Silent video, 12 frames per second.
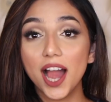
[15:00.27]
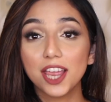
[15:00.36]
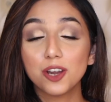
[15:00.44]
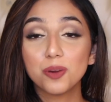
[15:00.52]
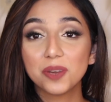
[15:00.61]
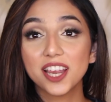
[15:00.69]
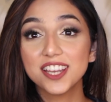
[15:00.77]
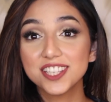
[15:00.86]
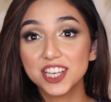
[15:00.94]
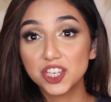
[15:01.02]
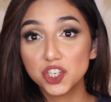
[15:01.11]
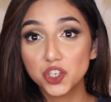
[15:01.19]
I hope you
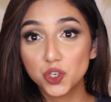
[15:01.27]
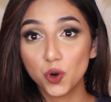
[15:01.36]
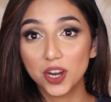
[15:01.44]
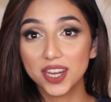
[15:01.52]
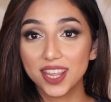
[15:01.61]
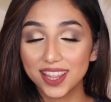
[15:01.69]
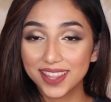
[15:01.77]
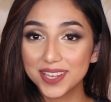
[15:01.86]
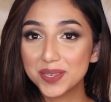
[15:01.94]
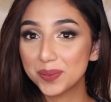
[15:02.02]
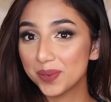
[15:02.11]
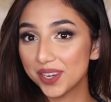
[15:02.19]
guys enjoyed
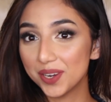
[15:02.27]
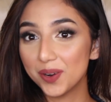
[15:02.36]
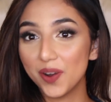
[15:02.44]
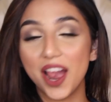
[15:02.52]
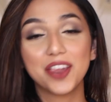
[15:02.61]
this video.